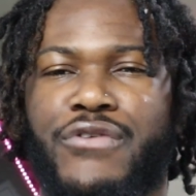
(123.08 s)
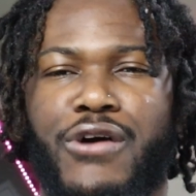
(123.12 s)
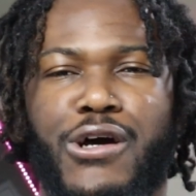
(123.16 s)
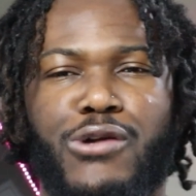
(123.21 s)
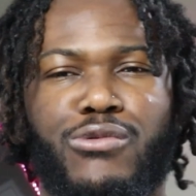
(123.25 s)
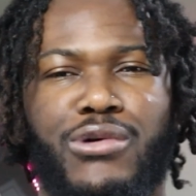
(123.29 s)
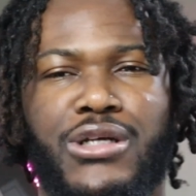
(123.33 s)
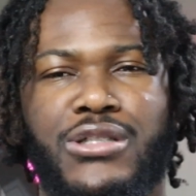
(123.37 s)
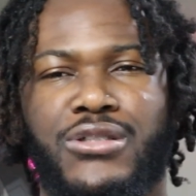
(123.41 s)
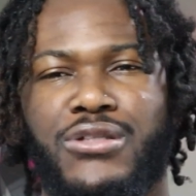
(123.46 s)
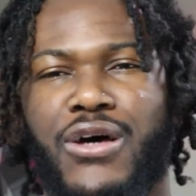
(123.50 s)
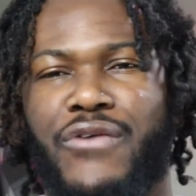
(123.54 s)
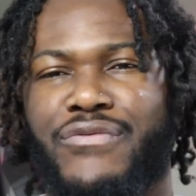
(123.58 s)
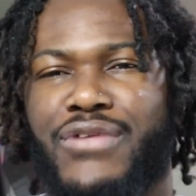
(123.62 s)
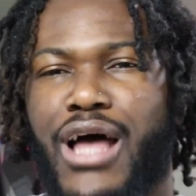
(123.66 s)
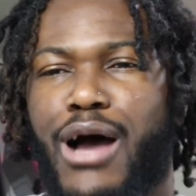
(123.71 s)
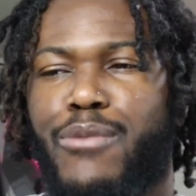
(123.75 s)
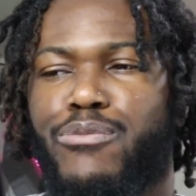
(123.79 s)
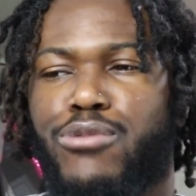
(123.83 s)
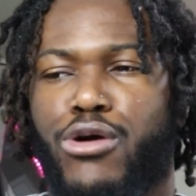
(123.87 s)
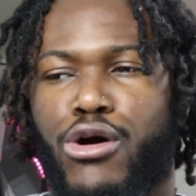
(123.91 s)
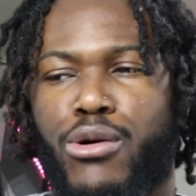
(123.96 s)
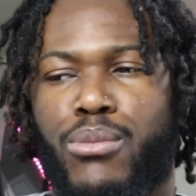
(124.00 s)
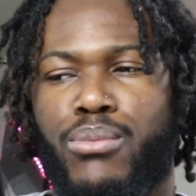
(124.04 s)
filled with stuff
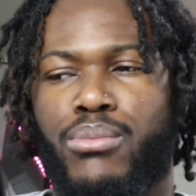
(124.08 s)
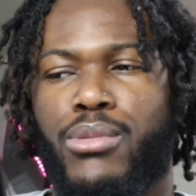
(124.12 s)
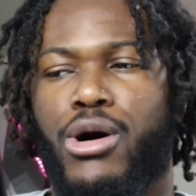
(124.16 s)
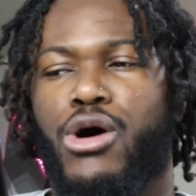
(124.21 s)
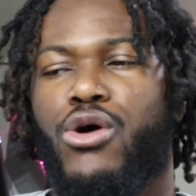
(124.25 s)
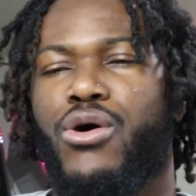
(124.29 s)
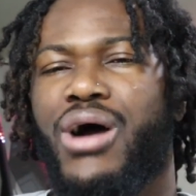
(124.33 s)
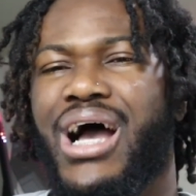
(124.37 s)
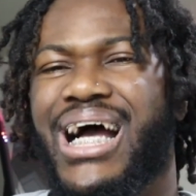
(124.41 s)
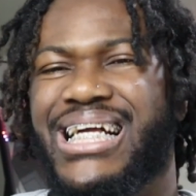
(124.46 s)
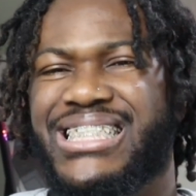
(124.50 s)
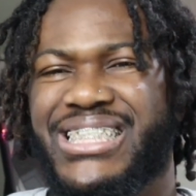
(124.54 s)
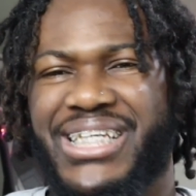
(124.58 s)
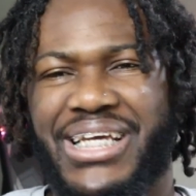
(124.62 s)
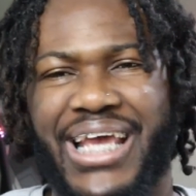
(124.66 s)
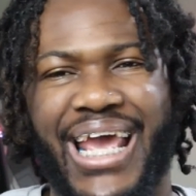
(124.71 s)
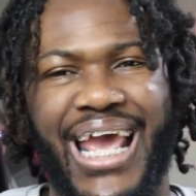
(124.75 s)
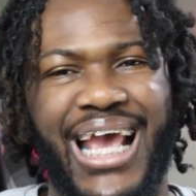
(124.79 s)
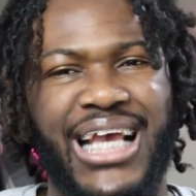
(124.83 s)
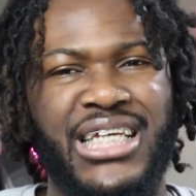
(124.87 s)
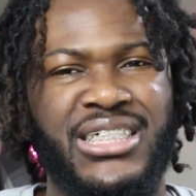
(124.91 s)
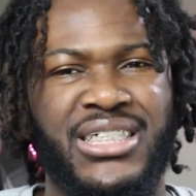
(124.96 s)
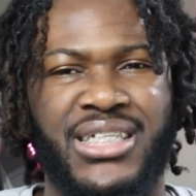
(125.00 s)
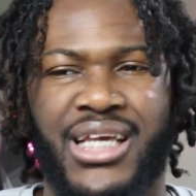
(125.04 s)
that promote
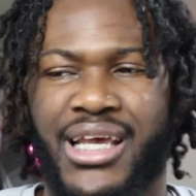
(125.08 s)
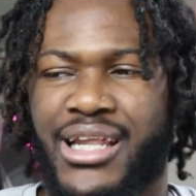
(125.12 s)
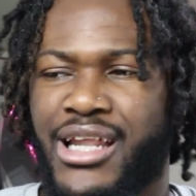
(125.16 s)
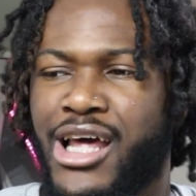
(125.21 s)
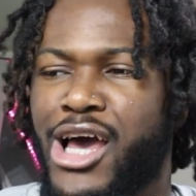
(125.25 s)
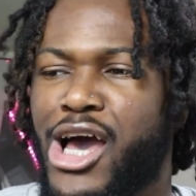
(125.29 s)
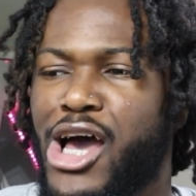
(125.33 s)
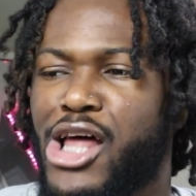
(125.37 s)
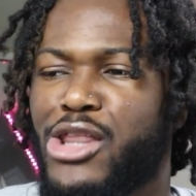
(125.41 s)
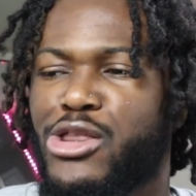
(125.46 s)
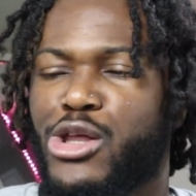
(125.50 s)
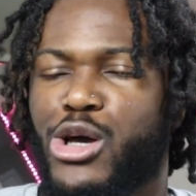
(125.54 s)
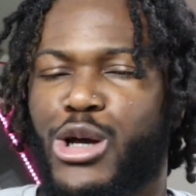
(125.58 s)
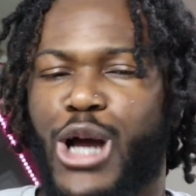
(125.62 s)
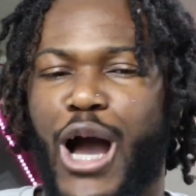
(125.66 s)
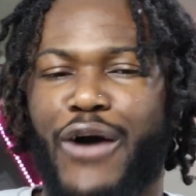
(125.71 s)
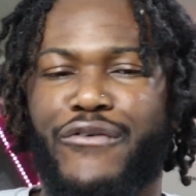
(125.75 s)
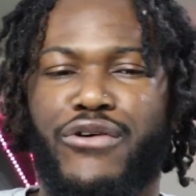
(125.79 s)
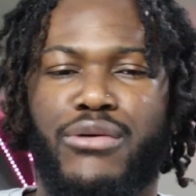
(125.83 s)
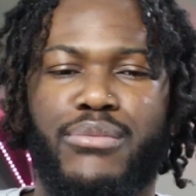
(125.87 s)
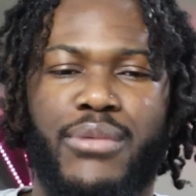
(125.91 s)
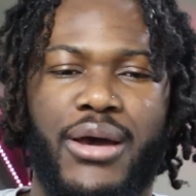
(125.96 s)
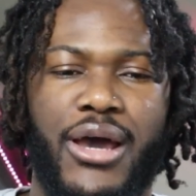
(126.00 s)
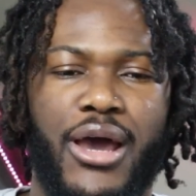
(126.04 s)
education, the
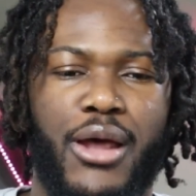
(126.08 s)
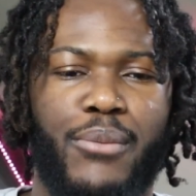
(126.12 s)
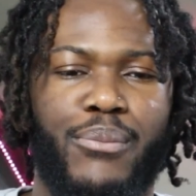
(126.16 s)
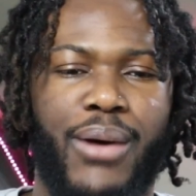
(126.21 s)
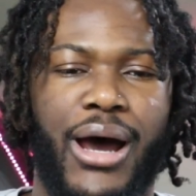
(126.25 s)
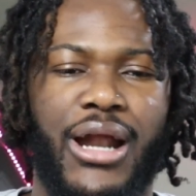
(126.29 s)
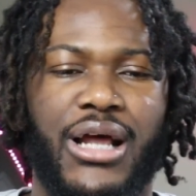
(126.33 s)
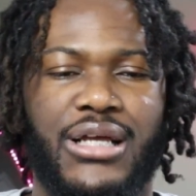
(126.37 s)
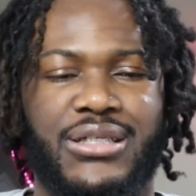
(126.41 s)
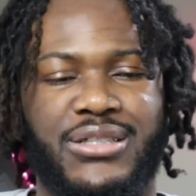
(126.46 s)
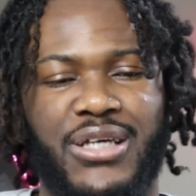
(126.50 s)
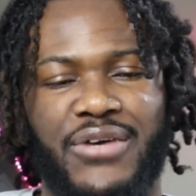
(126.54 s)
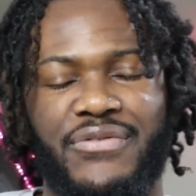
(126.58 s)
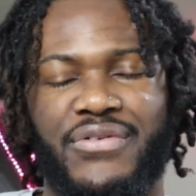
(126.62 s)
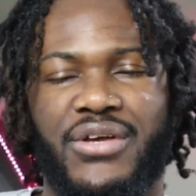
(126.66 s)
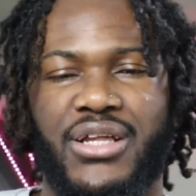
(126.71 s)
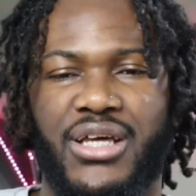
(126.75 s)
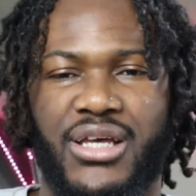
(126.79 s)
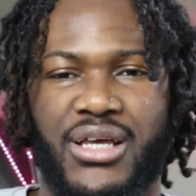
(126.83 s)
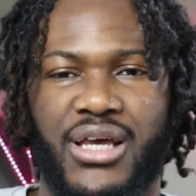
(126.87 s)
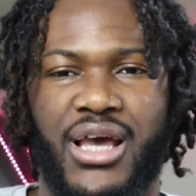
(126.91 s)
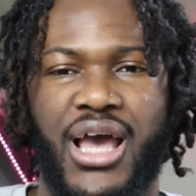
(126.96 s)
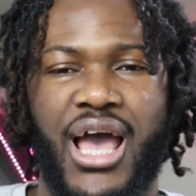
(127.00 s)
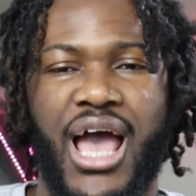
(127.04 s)
government, and
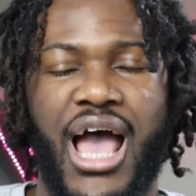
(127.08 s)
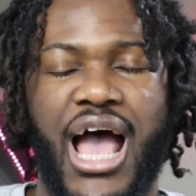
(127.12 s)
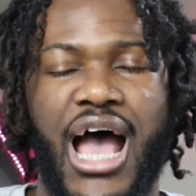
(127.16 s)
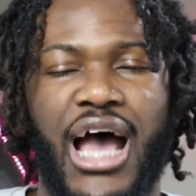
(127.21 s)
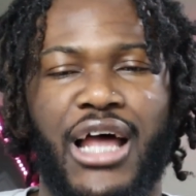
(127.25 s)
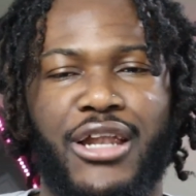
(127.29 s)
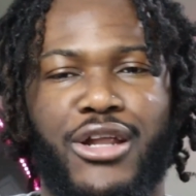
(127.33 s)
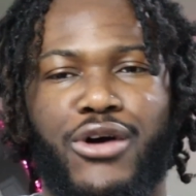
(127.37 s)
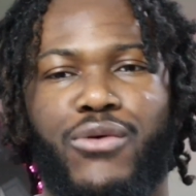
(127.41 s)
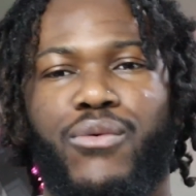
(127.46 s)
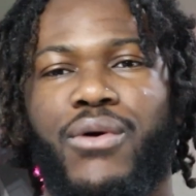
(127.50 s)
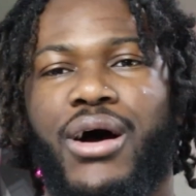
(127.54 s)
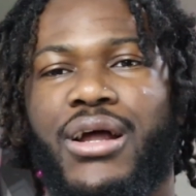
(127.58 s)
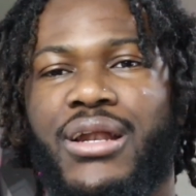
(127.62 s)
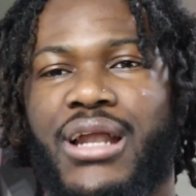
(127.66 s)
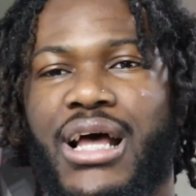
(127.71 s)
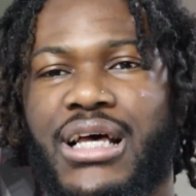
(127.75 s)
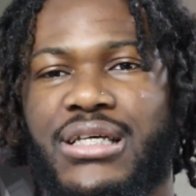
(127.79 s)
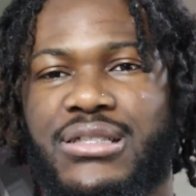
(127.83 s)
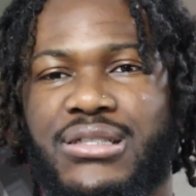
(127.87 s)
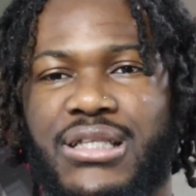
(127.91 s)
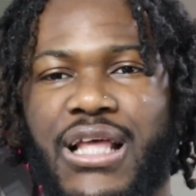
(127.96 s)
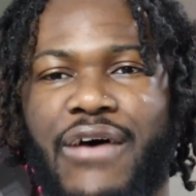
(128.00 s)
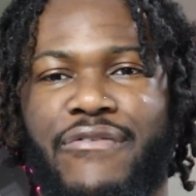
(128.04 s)
productivity. And the one
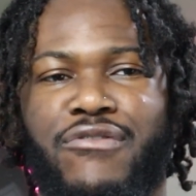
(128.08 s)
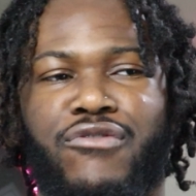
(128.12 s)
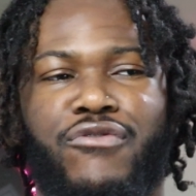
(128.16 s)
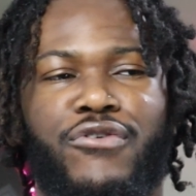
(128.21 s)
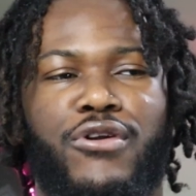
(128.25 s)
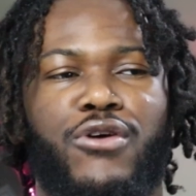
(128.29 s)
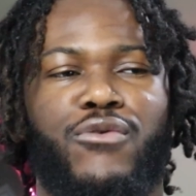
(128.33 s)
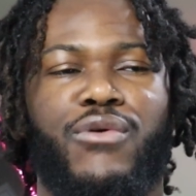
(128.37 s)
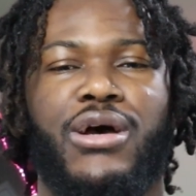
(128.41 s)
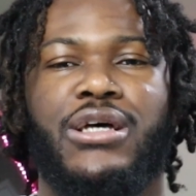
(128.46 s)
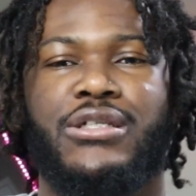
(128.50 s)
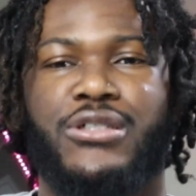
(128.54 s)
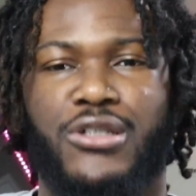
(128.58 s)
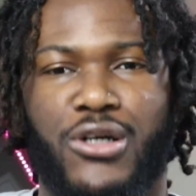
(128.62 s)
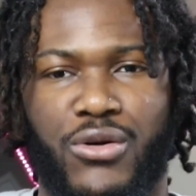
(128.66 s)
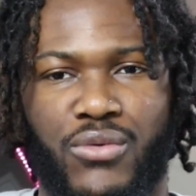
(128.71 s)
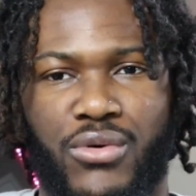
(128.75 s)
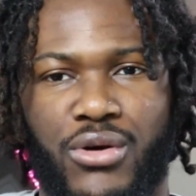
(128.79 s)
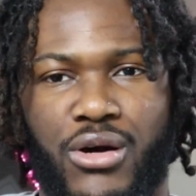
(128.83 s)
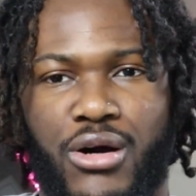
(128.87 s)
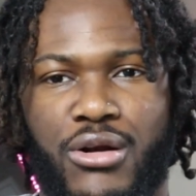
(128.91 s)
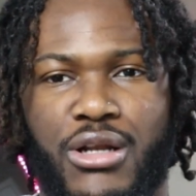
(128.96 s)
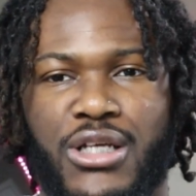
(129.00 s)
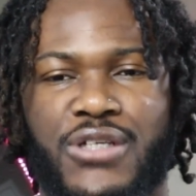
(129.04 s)
that's left for the rest of the
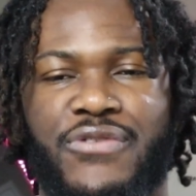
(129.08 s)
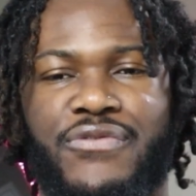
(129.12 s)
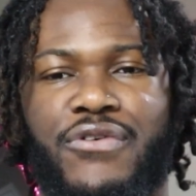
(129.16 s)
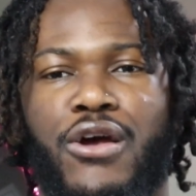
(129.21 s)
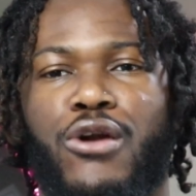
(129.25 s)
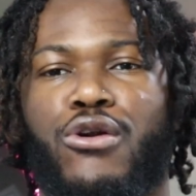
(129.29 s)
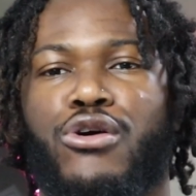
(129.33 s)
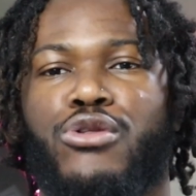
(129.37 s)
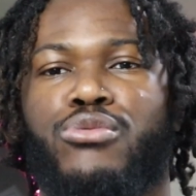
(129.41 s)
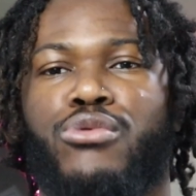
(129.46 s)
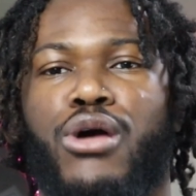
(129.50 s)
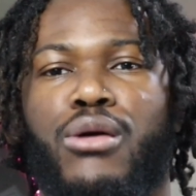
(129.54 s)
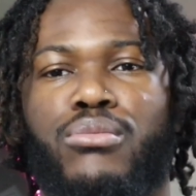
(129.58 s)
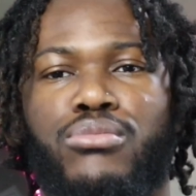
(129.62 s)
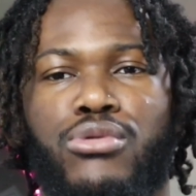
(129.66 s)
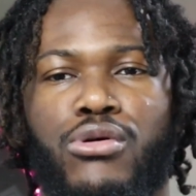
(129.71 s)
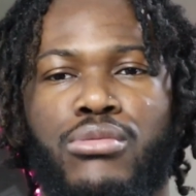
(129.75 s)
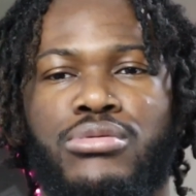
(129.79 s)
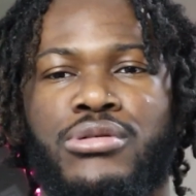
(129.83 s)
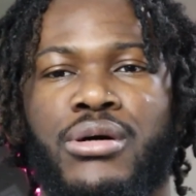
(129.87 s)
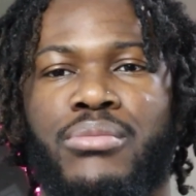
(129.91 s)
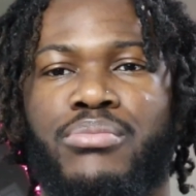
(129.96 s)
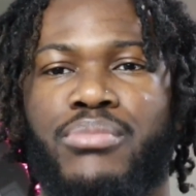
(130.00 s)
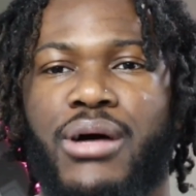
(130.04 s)
world is filled with more
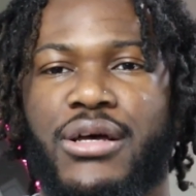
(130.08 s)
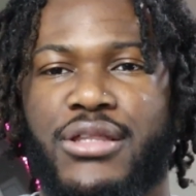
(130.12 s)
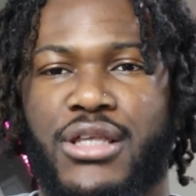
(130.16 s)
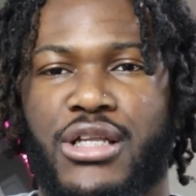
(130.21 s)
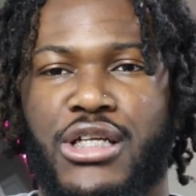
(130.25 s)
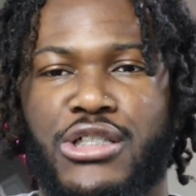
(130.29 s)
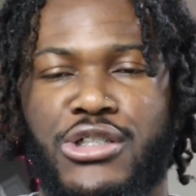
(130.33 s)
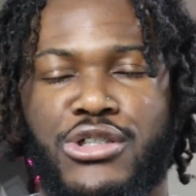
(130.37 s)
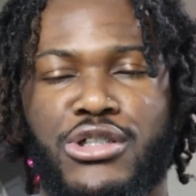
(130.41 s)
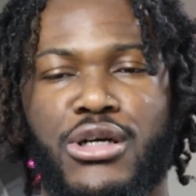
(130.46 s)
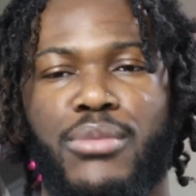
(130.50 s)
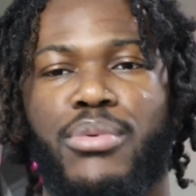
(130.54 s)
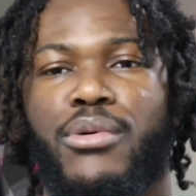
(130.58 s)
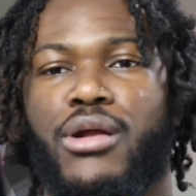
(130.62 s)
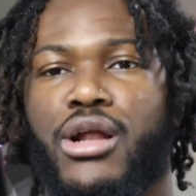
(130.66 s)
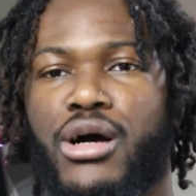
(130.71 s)
boobs and butt than a strip